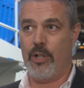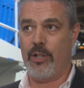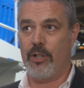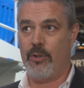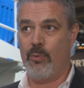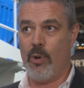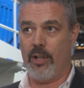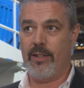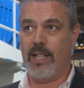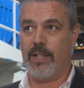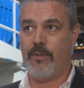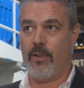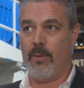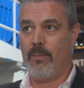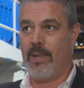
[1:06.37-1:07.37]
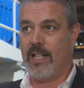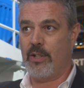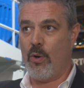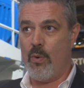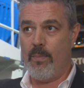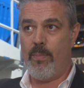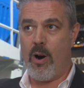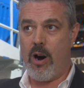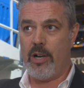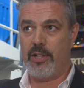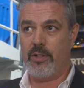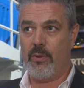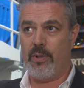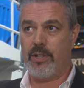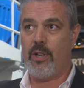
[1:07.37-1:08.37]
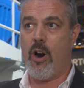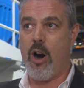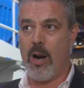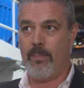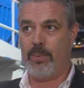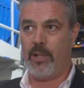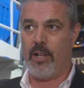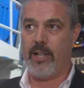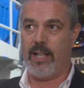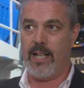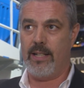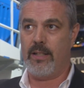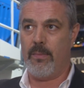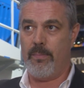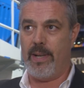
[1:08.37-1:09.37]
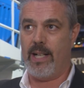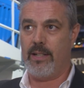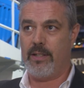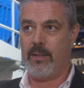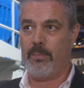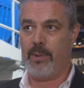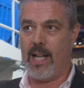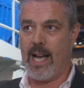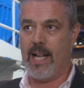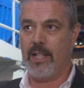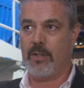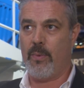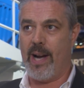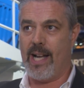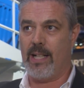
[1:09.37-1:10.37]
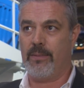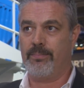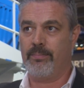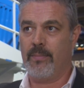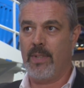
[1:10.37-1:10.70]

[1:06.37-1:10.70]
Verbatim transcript: you can run this from its own power source or plug it into main supply as well.